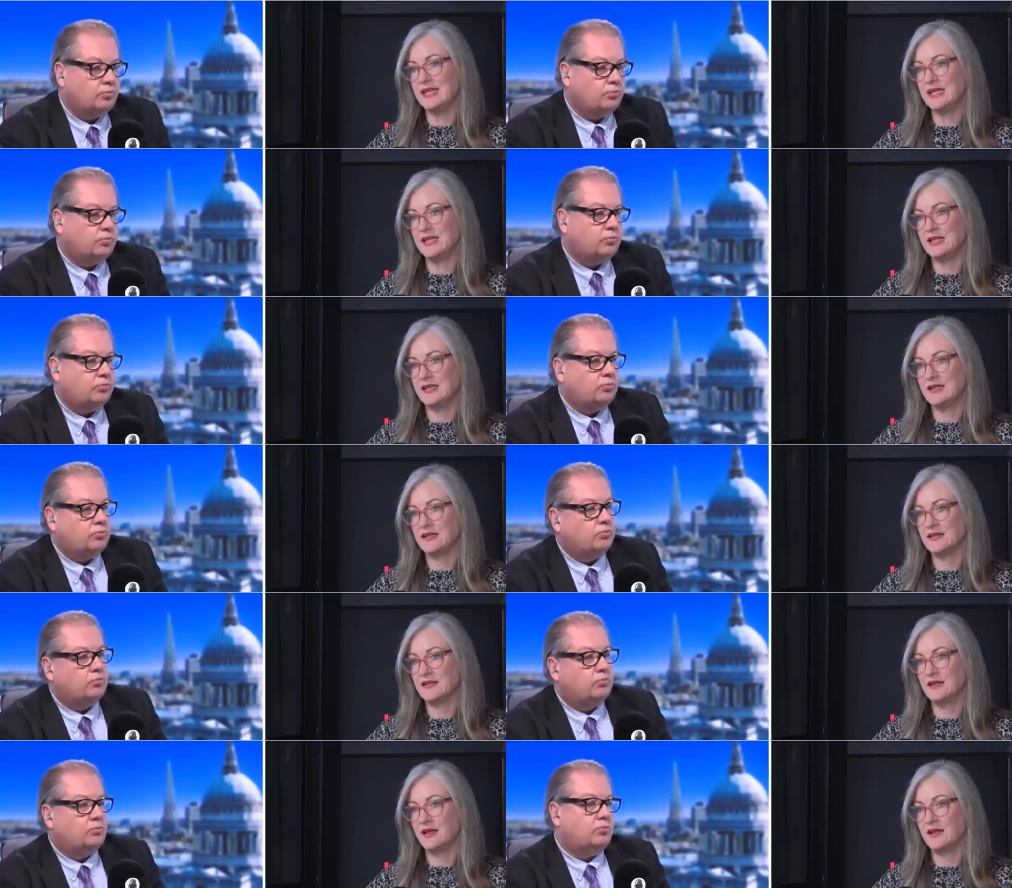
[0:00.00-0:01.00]
Speaker 1: in
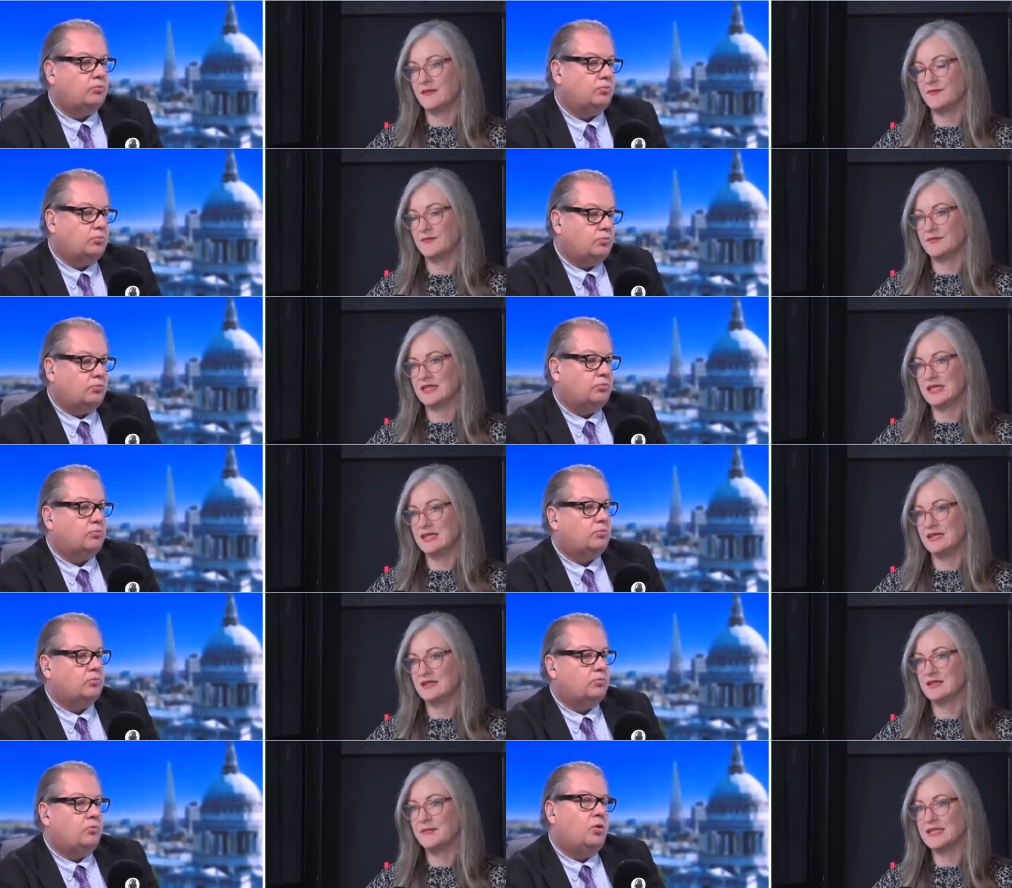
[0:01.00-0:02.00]
um,
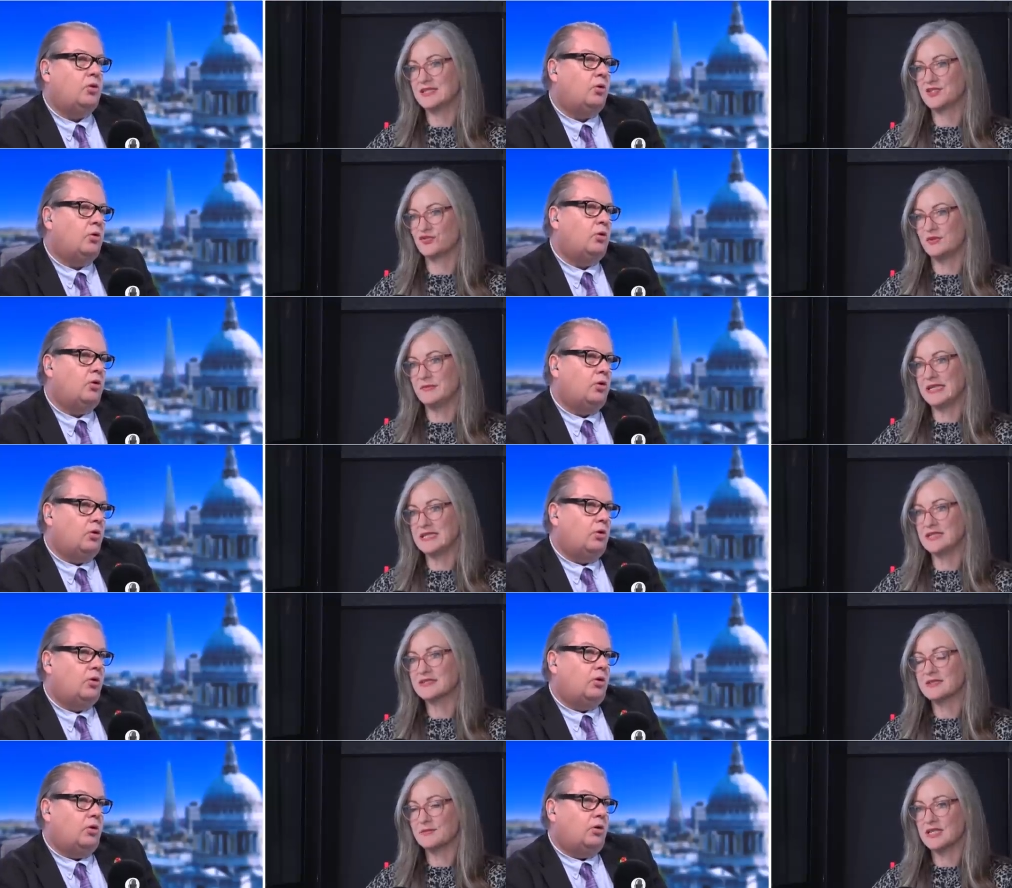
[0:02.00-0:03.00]
the the mainstream
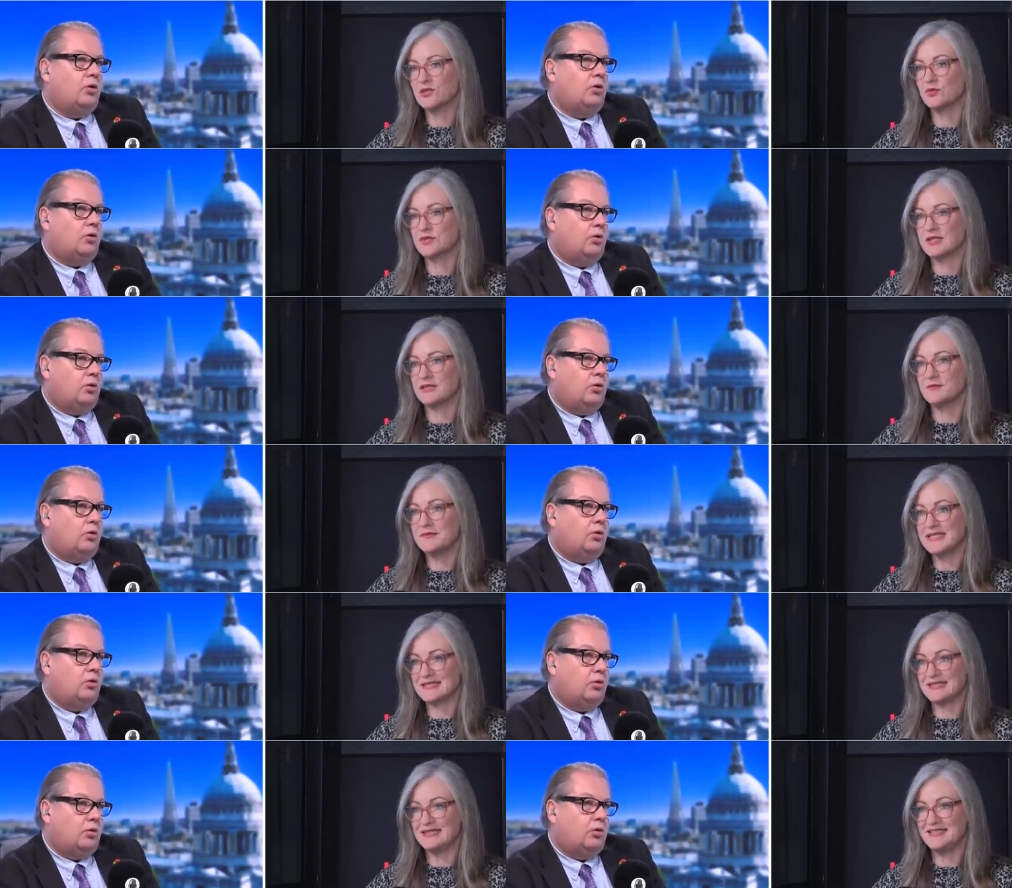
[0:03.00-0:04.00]
media. Somebody called it the
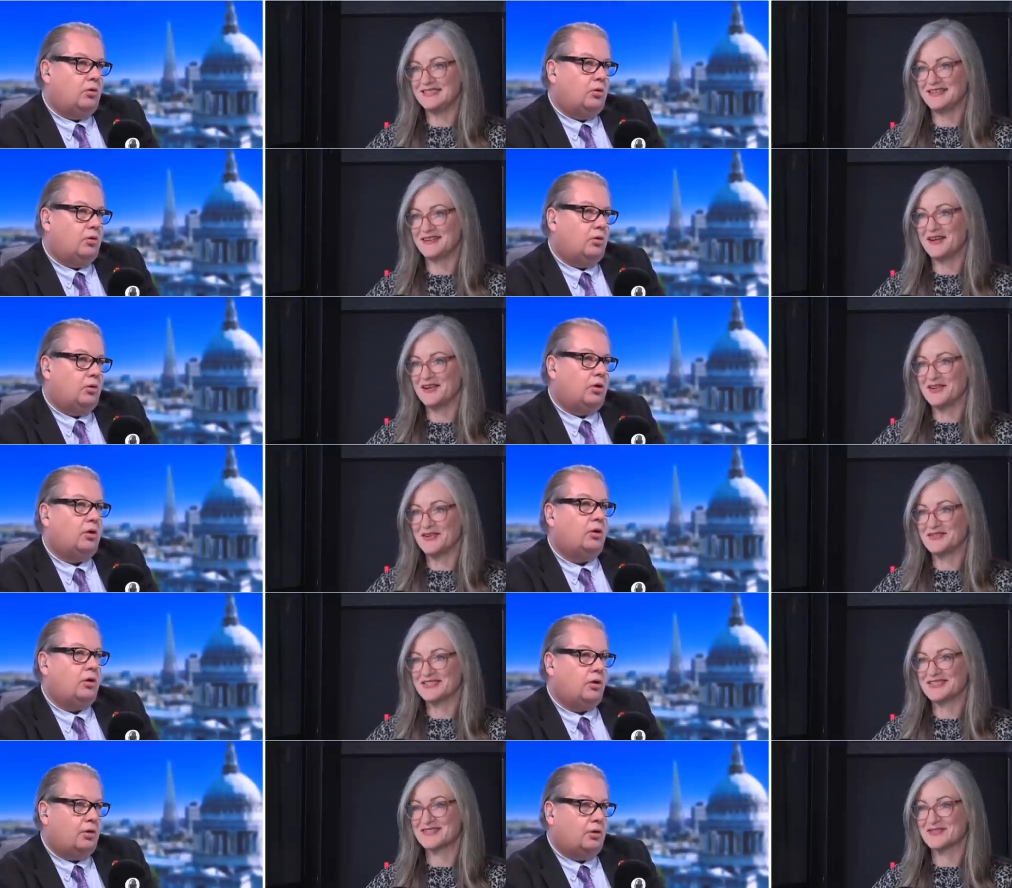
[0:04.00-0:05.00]
misleader. I uh-huh.
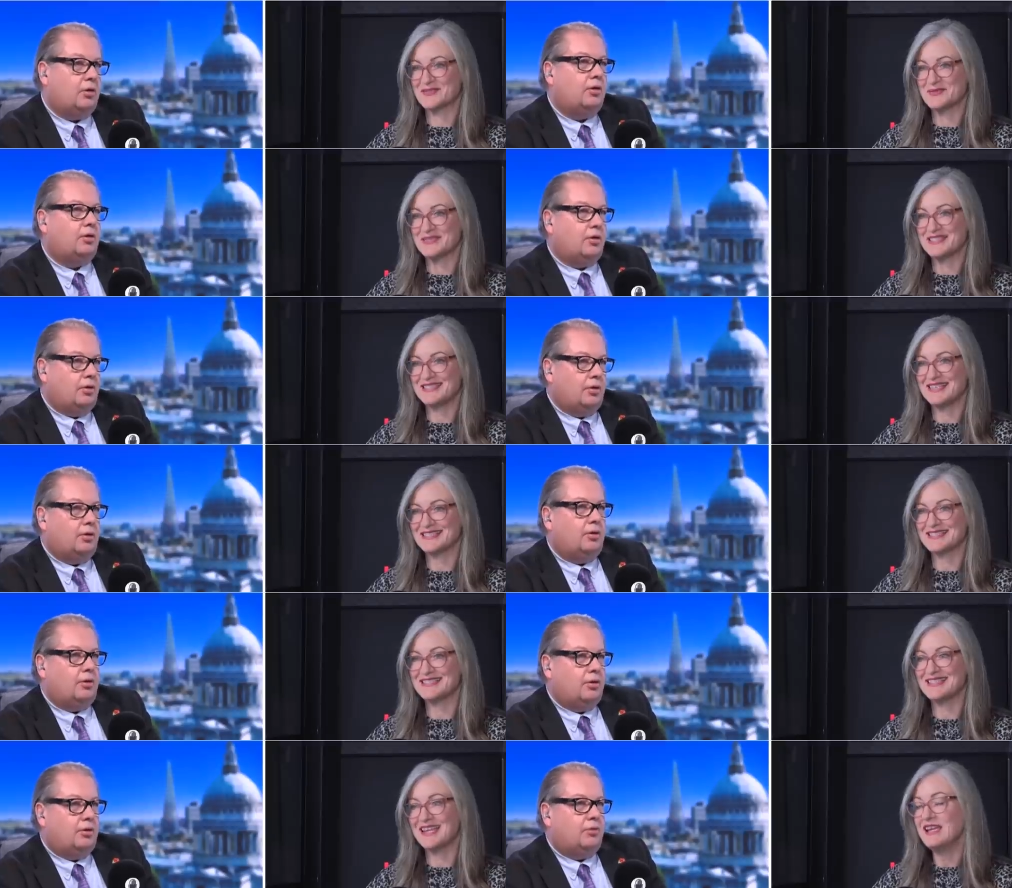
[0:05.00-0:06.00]
noticed on Twitter
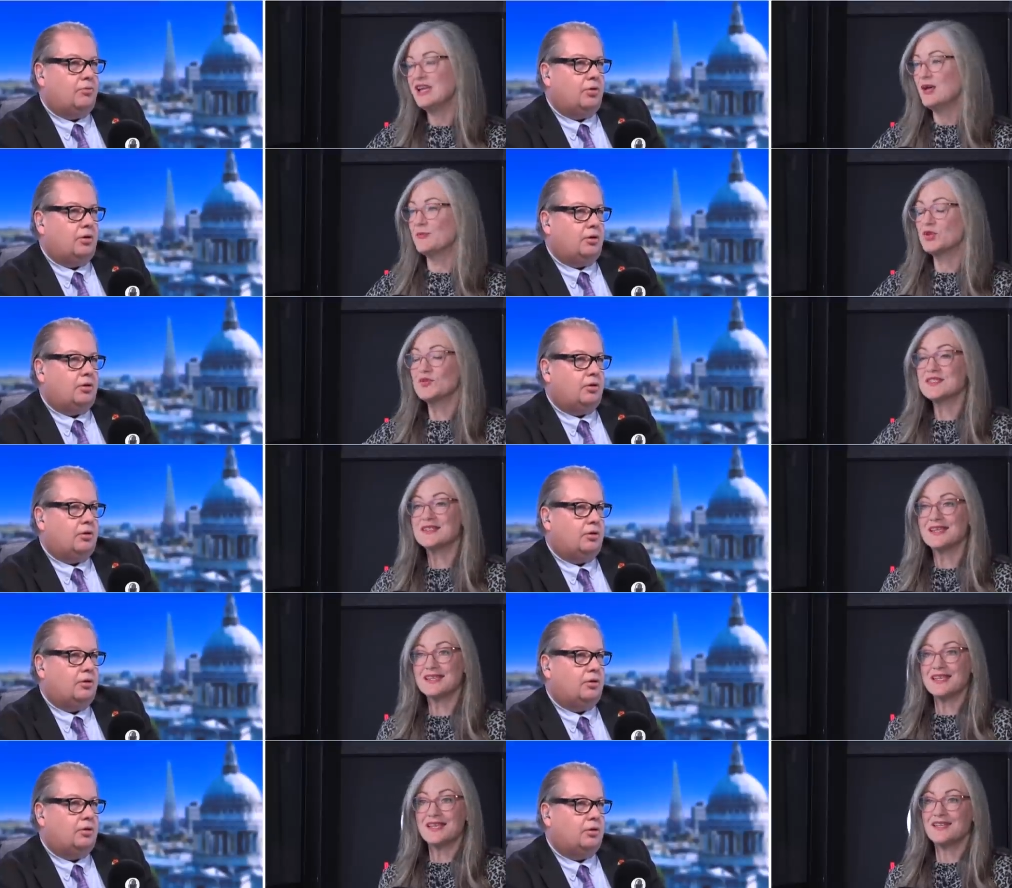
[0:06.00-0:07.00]
yesterday, right. but also
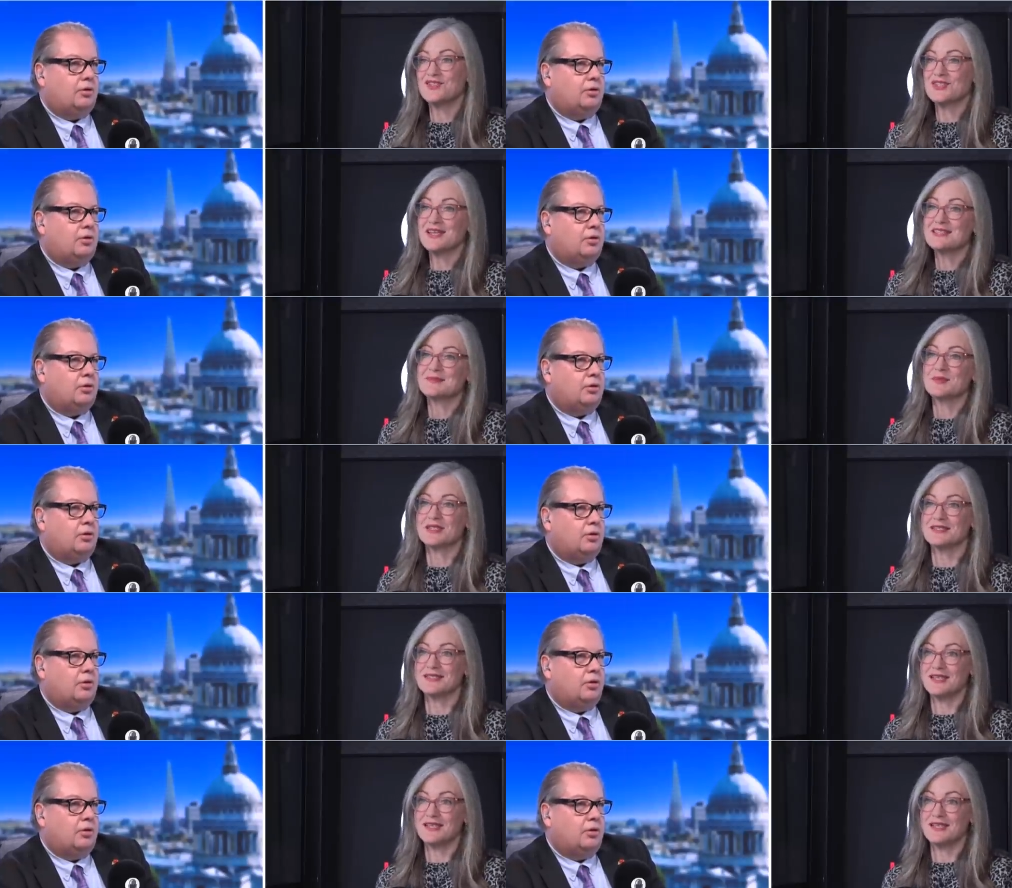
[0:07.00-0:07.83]
now the NHS because